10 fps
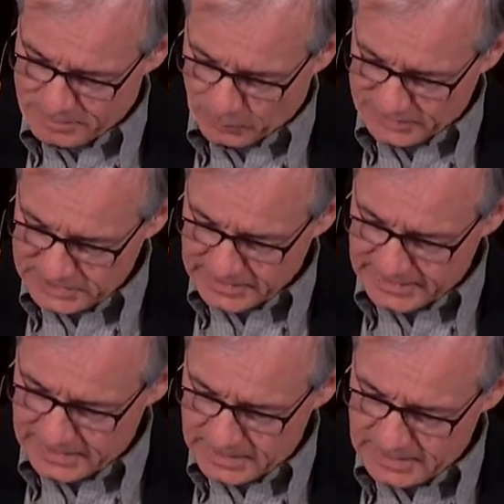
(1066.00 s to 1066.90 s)
But once
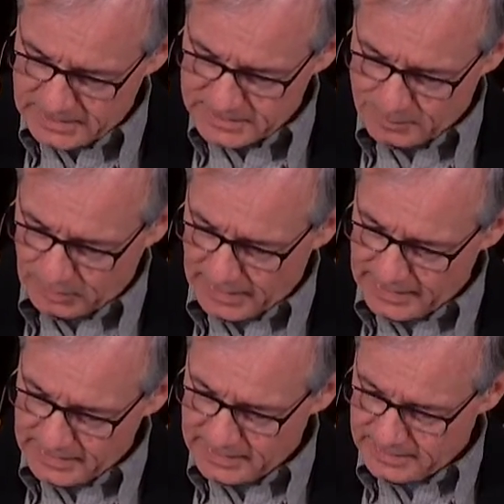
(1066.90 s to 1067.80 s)
again, it is a
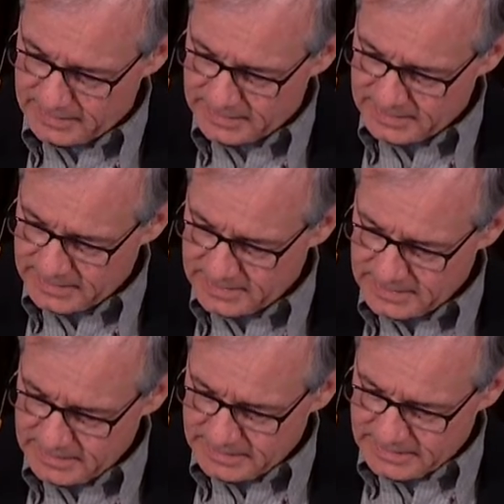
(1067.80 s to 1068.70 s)
bloody
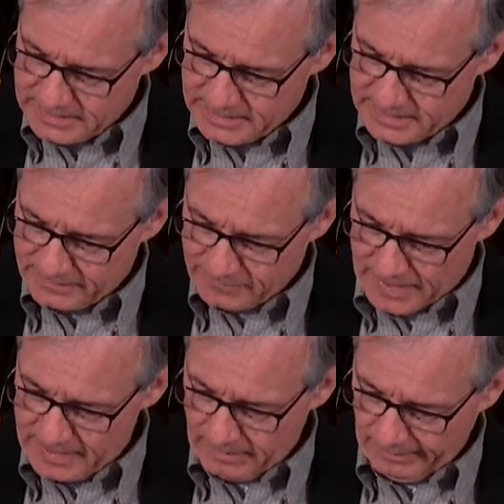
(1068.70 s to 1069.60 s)
and a
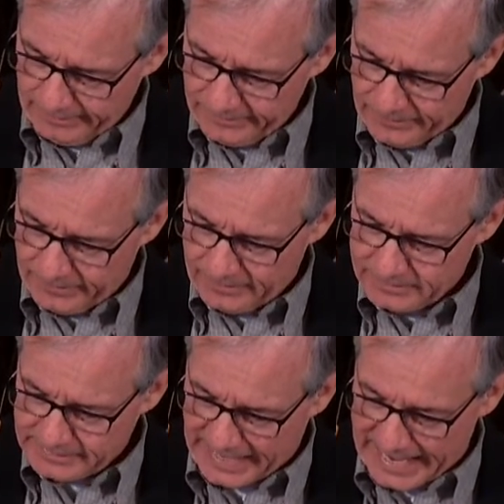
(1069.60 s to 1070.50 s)
violent
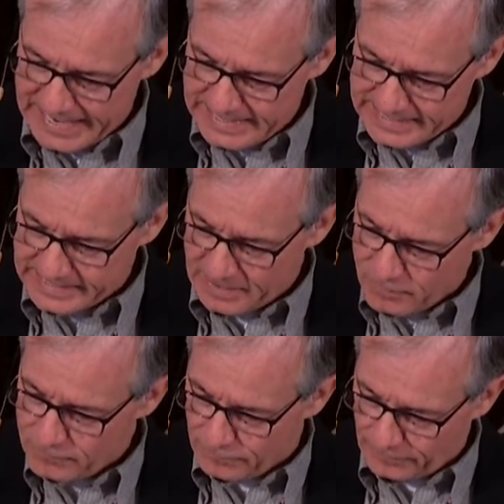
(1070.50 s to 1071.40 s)
handing
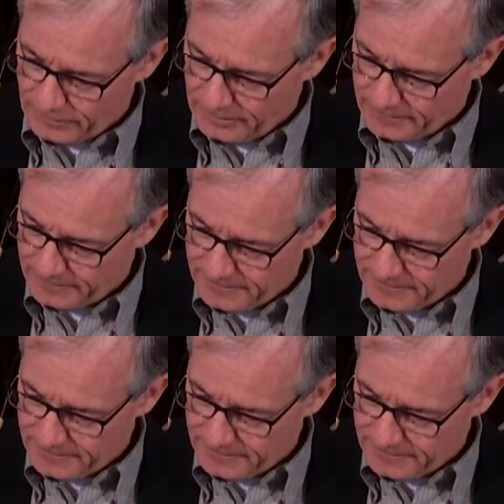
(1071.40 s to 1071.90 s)
over.